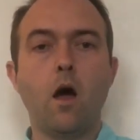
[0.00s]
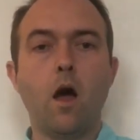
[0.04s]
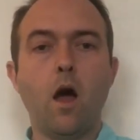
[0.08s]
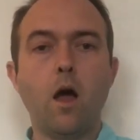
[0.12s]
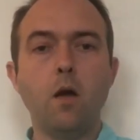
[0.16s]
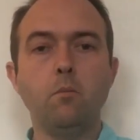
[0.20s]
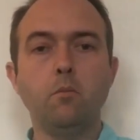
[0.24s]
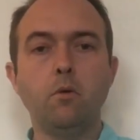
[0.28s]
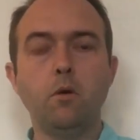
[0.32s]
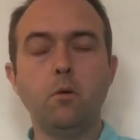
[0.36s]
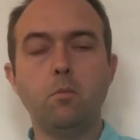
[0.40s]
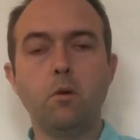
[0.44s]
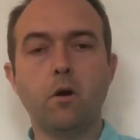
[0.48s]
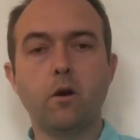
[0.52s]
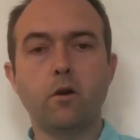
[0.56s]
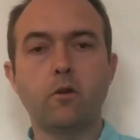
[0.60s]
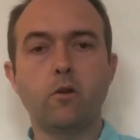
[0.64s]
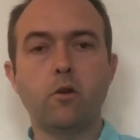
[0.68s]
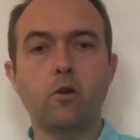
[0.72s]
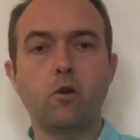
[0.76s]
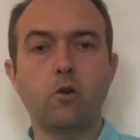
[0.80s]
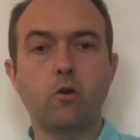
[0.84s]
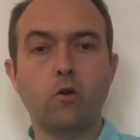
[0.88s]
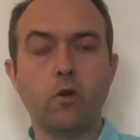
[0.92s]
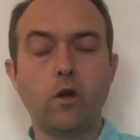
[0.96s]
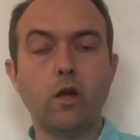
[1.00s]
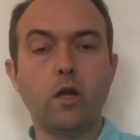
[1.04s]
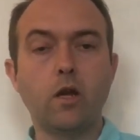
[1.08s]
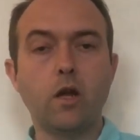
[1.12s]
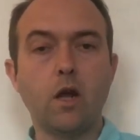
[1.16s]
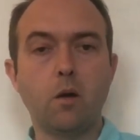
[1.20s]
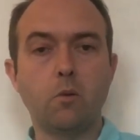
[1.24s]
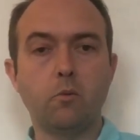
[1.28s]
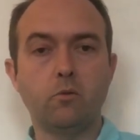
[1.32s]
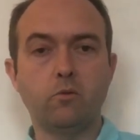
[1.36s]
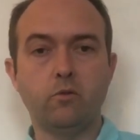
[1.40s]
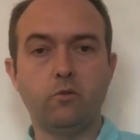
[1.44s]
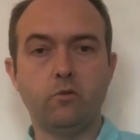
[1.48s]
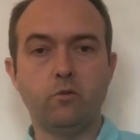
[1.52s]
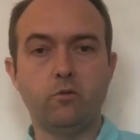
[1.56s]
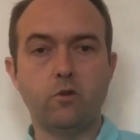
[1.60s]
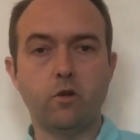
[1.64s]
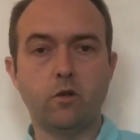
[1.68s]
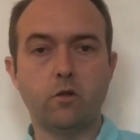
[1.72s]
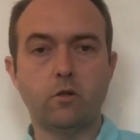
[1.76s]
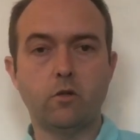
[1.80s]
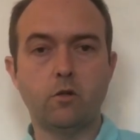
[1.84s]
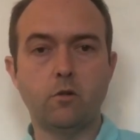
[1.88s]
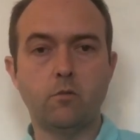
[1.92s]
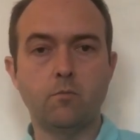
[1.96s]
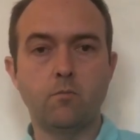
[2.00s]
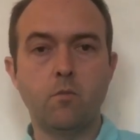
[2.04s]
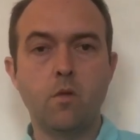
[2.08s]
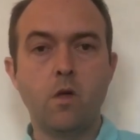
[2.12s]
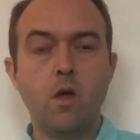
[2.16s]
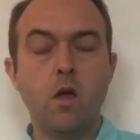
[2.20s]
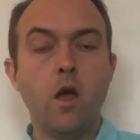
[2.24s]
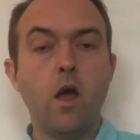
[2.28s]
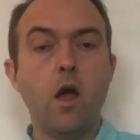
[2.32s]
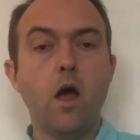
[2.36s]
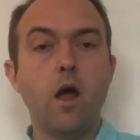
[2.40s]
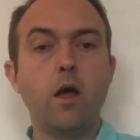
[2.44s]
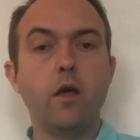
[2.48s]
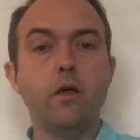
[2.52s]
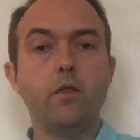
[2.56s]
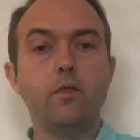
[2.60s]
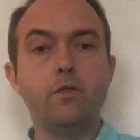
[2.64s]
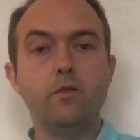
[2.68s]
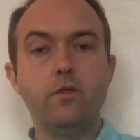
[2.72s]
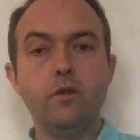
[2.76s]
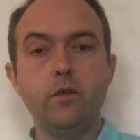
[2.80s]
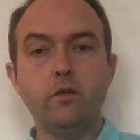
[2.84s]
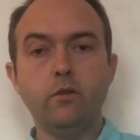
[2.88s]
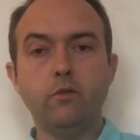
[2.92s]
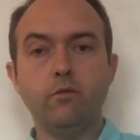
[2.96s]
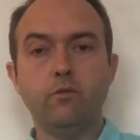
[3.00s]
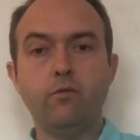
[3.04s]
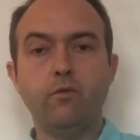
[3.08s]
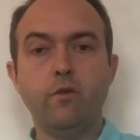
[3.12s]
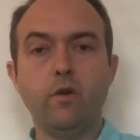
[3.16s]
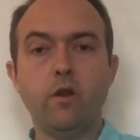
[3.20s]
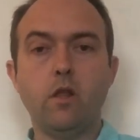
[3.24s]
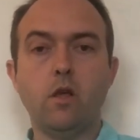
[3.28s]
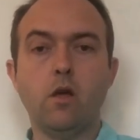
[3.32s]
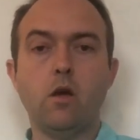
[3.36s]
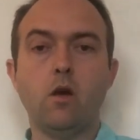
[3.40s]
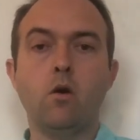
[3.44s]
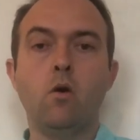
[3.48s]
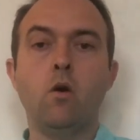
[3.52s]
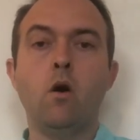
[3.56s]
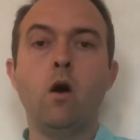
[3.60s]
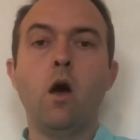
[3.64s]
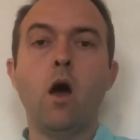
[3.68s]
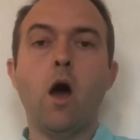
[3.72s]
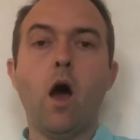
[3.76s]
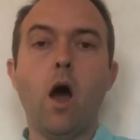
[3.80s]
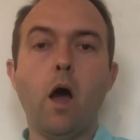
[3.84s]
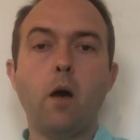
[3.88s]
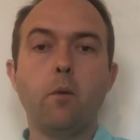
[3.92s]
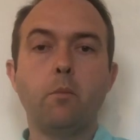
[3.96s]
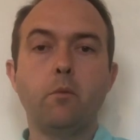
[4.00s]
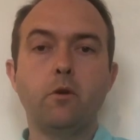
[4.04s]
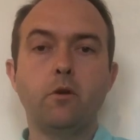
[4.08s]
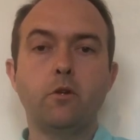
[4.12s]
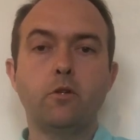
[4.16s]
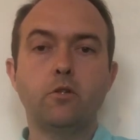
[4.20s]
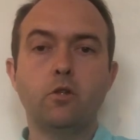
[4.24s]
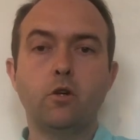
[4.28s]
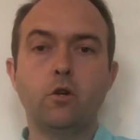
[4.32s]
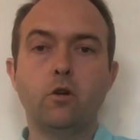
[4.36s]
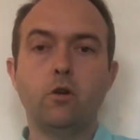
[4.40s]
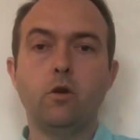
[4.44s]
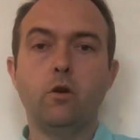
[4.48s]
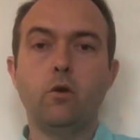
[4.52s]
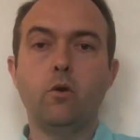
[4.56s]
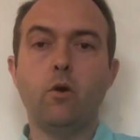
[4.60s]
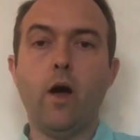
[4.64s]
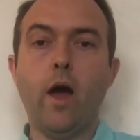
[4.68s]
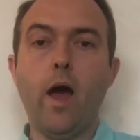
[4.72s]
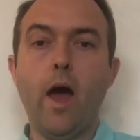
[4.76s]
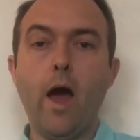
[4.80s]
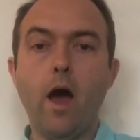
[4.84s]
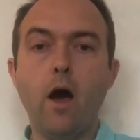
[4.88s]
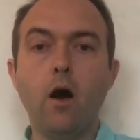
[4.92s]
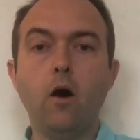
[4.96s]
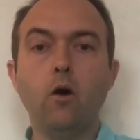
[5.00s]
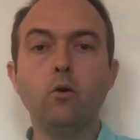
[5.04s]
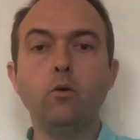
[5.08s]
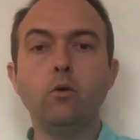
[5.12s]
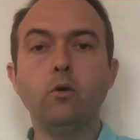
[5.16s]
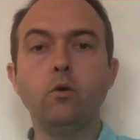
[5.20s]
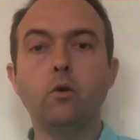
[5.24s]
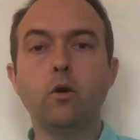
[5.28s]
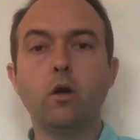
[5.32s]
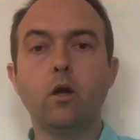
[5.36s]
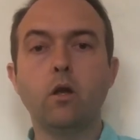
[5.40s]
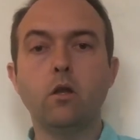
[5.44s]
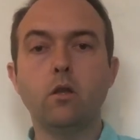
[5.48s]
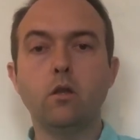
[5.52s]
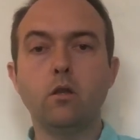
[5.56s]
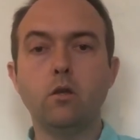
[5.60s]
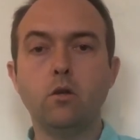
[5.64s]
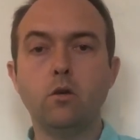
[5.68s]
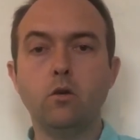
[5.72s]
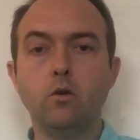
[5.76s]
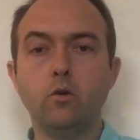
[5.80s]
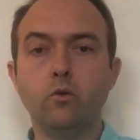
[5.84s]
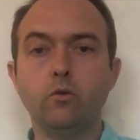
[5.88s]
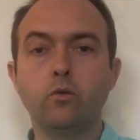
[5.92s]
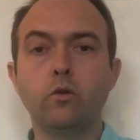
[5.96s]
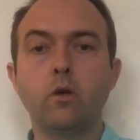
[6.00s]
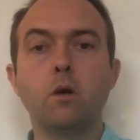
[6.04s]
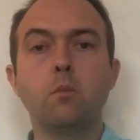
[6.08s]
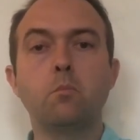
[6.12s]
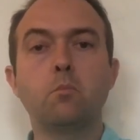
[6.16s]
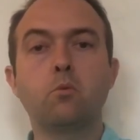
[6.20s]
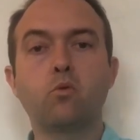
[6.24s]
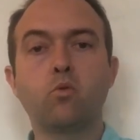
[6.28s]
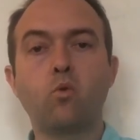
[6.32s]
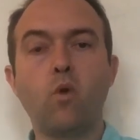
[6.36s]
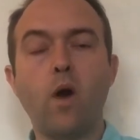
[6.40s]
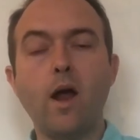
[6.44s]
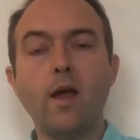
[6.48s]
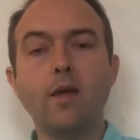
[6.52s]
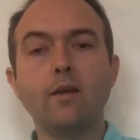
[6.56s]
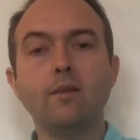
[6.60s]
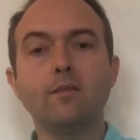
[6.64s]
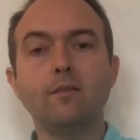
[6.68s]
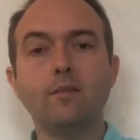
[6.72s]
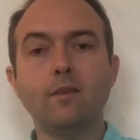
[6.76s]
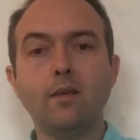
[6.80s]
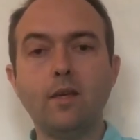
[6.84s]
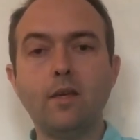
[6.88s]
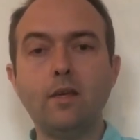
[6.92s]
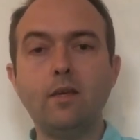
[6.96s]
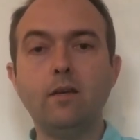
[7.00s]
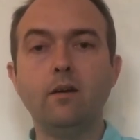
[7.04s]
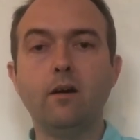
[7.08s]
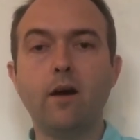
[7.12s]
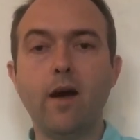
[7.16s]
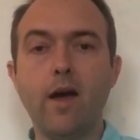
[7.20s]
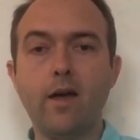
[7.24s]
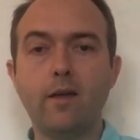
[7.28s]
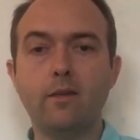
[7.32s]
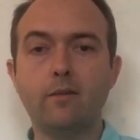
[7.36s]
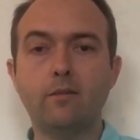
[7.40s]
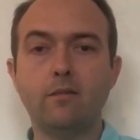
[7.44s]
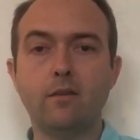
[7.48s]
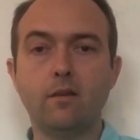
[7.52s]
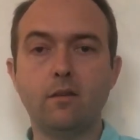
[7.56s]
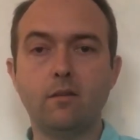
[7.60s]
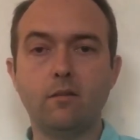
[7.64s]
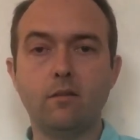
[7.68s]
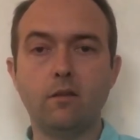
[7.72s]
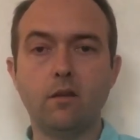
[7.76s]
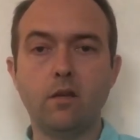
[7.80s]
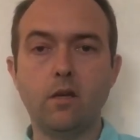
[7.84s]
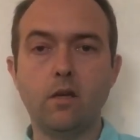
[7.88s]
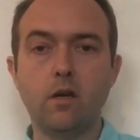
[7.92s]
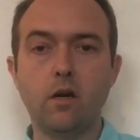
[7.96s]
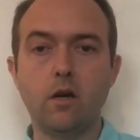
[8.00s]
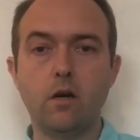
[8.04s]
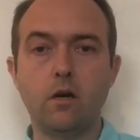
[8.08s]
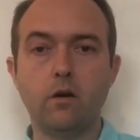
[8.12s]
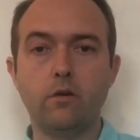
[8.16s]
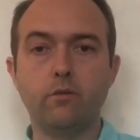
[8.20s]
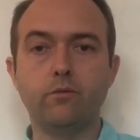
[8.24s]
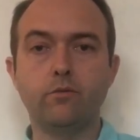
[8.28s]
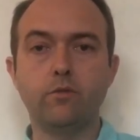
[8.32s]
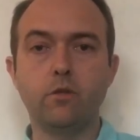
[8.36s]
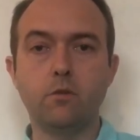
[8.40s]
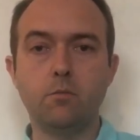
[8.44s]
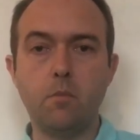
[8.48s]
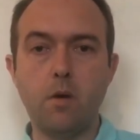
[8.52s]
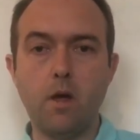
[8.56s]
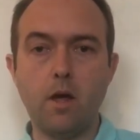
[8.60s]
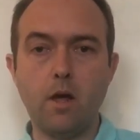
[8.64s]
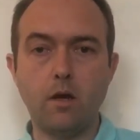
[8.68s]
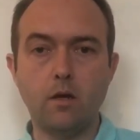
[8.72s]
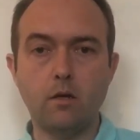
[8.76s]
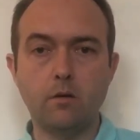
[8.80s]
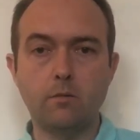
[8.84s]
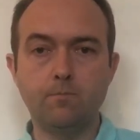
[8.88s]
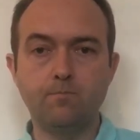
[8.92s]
I'm Buckner, your economics instructor. And in this video, I'm going to show you how you can use price elasticity of demand.